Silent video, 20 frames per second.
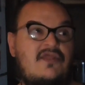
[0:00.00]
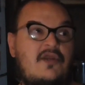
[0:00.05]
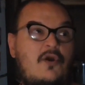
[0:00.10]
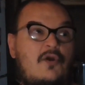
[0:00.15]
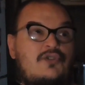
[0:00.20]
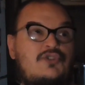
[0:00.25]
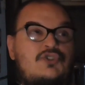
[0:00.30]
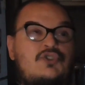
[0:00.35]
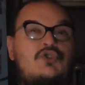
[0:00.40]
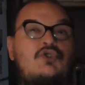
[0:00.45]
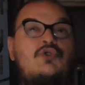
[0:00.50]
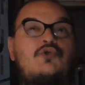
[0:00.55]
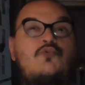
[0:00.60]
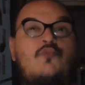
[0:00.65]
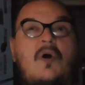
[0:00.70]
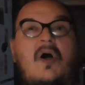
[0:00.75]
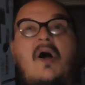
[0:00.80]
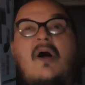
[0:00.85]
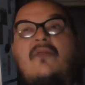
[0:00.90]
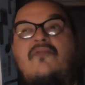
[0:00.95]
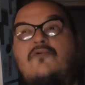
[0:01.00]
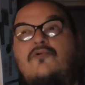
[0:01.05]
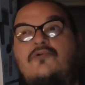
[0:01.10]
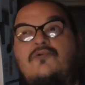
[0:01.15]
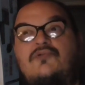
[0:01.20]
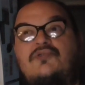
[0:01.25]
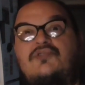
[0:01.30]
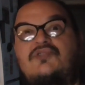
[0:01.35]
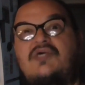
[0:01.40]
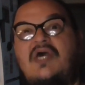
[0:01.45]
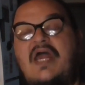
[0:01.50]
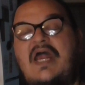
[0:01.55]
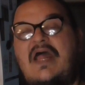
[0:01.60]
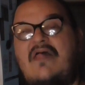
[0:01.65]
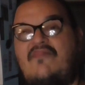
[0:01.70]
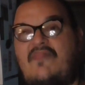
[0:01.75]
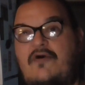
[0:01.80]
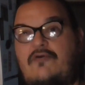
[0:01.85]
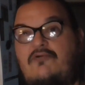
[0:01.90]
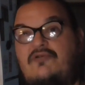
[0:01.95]
There are two others
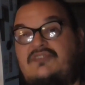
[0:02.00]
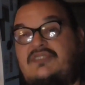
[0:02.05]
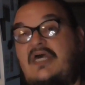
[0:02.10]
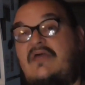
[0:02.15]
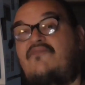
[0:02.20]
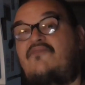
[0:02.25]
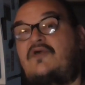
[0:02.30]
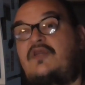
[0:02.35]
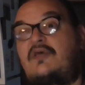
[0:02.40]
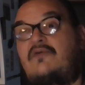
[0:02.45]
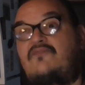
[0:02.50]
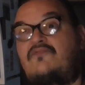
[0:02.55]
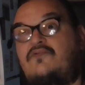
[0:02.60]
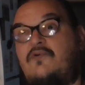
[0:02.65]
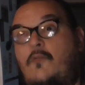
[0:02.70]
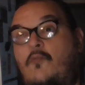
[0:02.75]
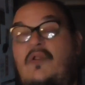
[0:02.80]
that are tentative.